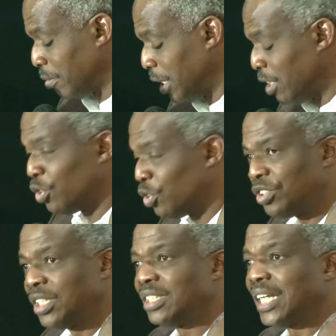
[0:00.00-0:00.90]

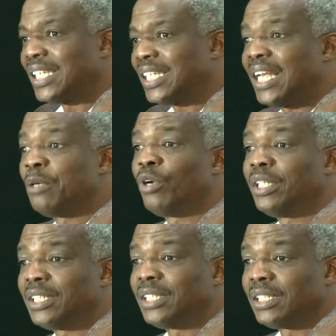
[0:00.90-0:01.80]
industries that are labor
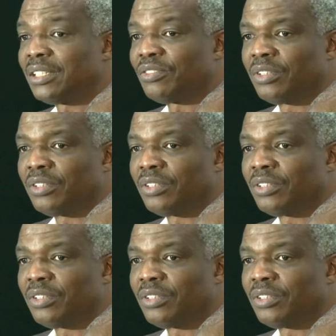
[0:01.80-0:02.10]
intensive.